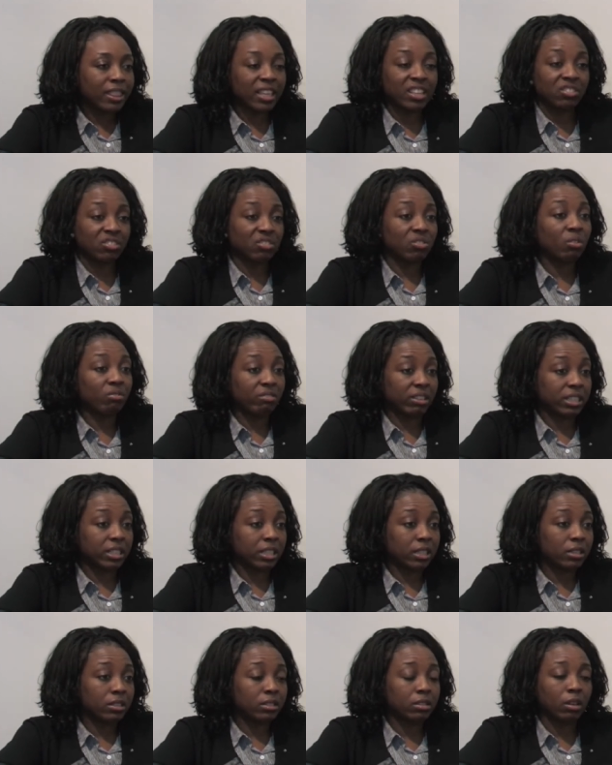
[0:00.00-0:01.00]
They're just not
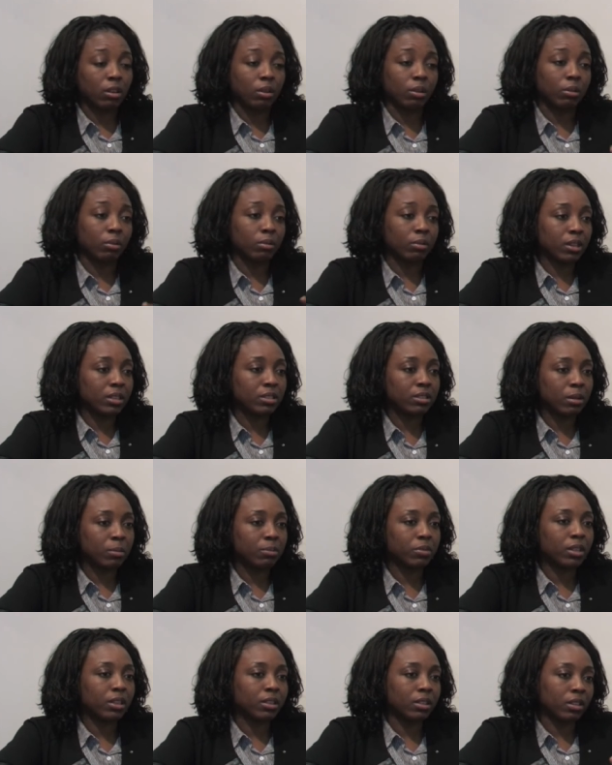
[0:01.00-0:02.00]
ready. So it's
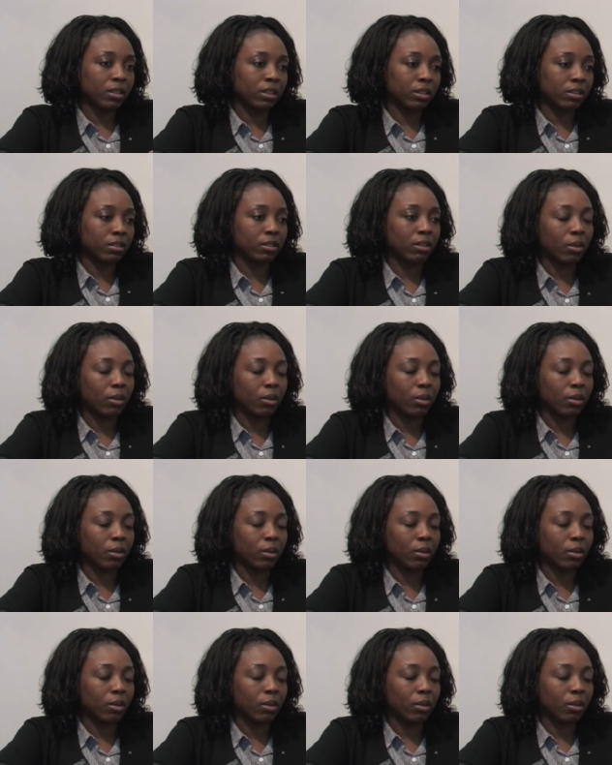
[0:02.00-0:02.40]
something that